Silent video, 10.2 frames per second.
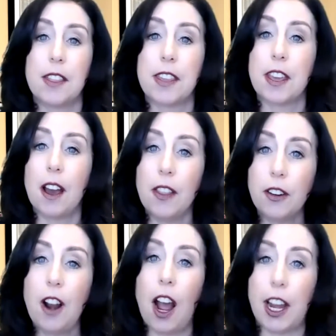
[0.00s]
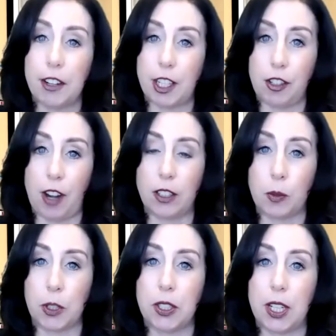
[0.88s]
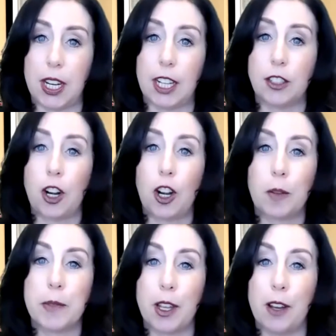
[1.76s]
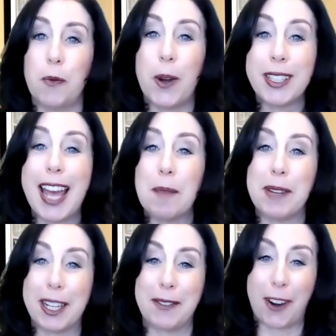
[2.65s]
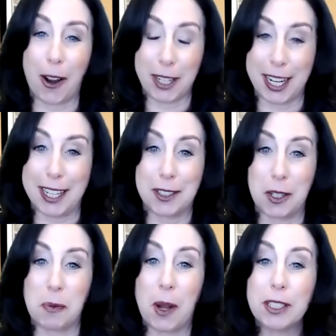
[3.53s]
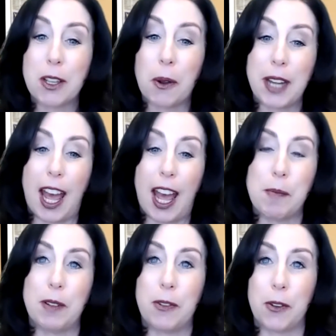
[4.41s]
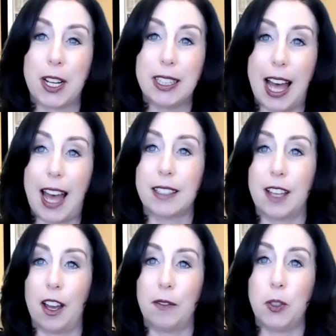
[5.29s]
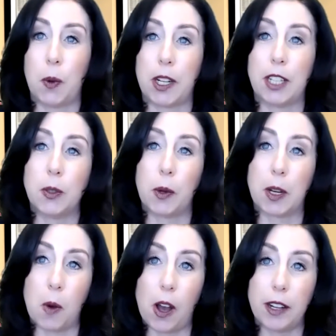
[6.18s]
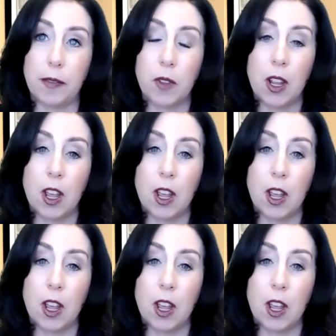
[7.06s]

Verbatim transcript: the other hiring trends we're seeing in terms of what's happening for our kids so what's going to happen for the class of 2021